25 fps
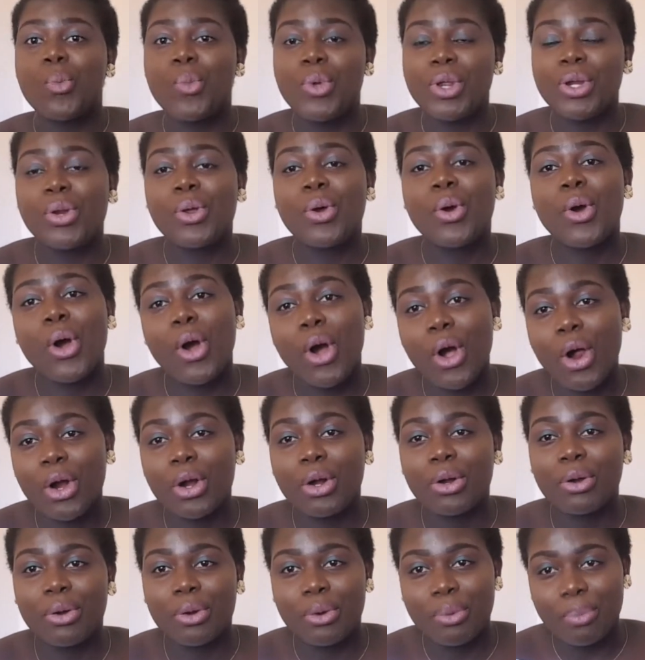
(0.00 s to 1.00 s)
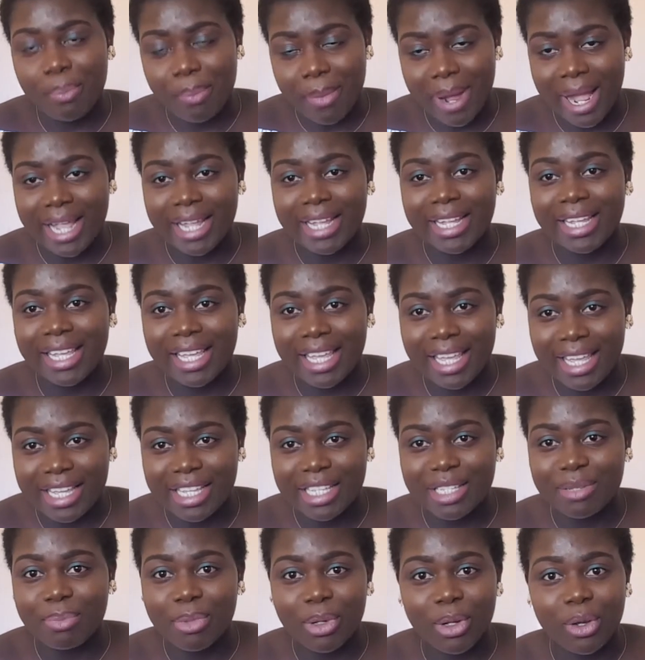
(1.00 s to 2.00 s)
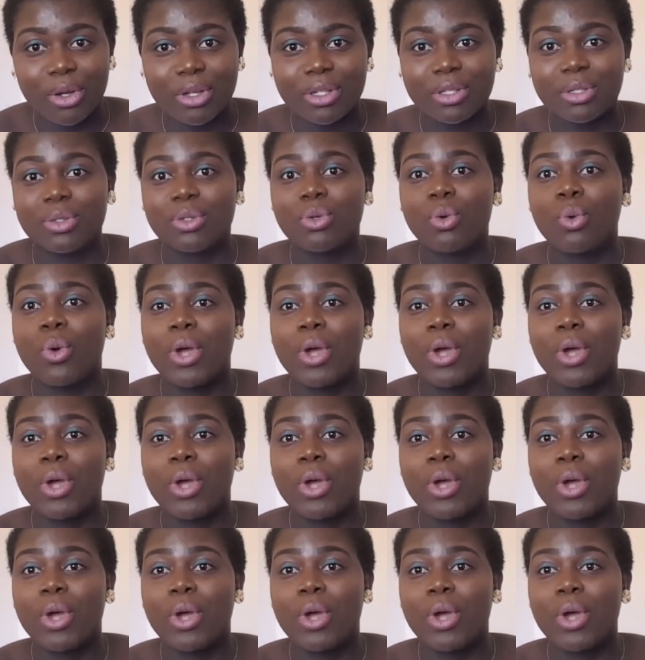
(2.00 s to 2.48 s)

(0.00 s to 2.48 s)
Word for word: with all my kids because